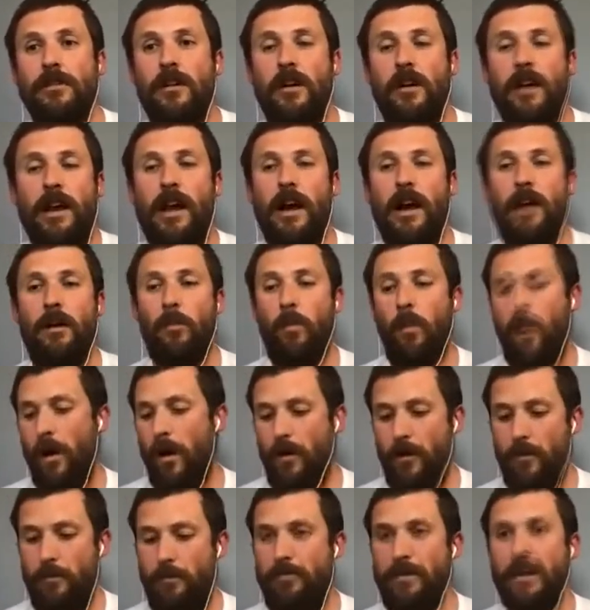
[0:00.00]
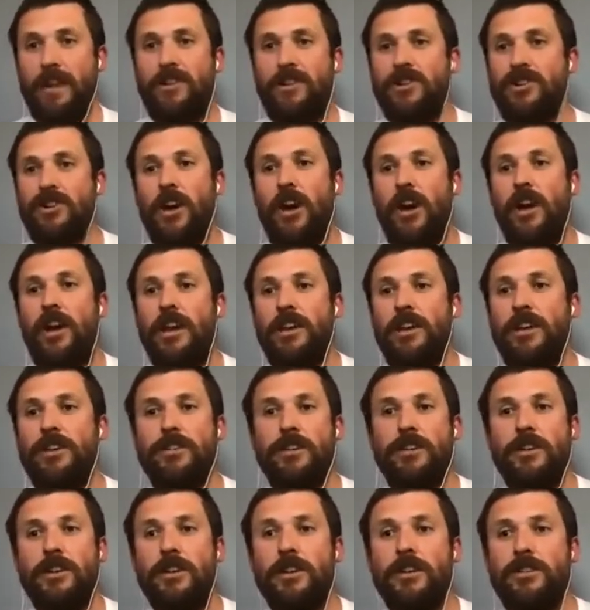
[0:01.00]
I can't wear a big
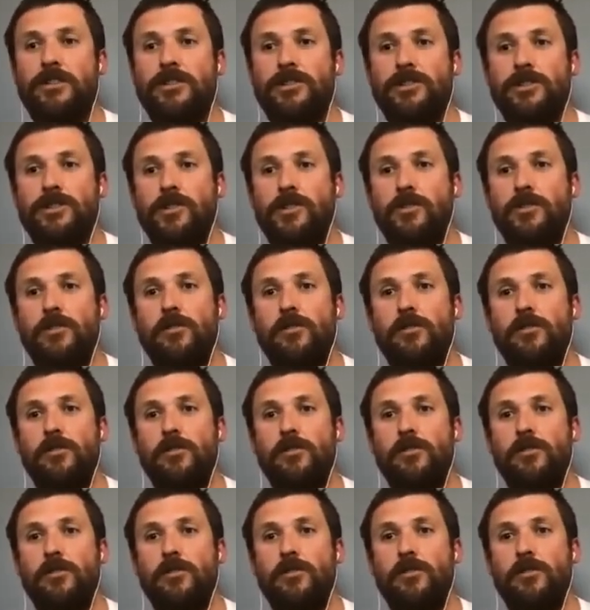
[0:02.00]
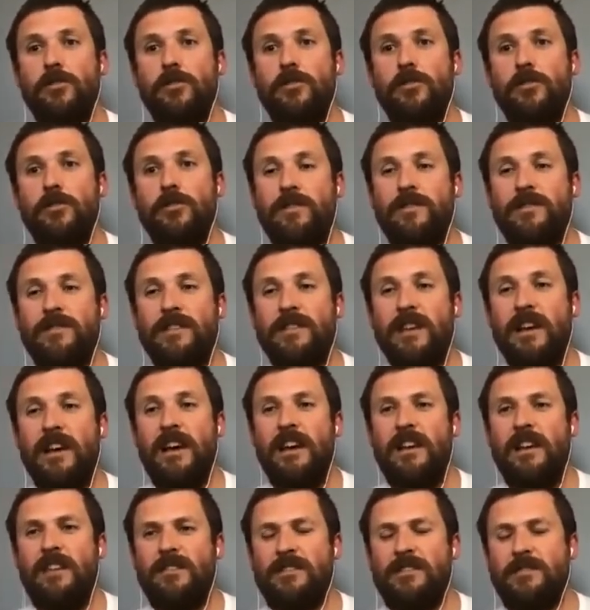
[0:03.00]
chunky shoe on my foot anymore, because
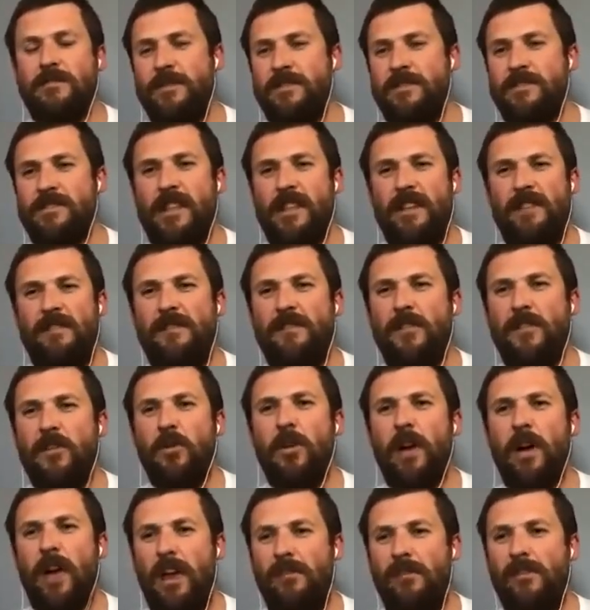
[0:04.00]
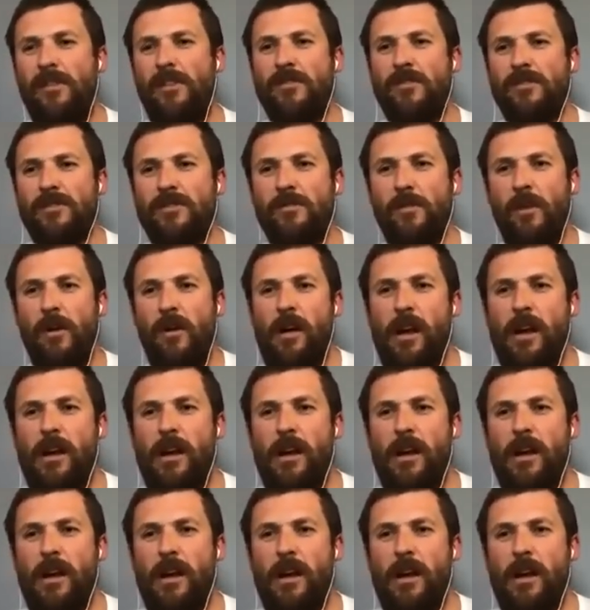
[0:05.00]
not to mention they feel heavier as well.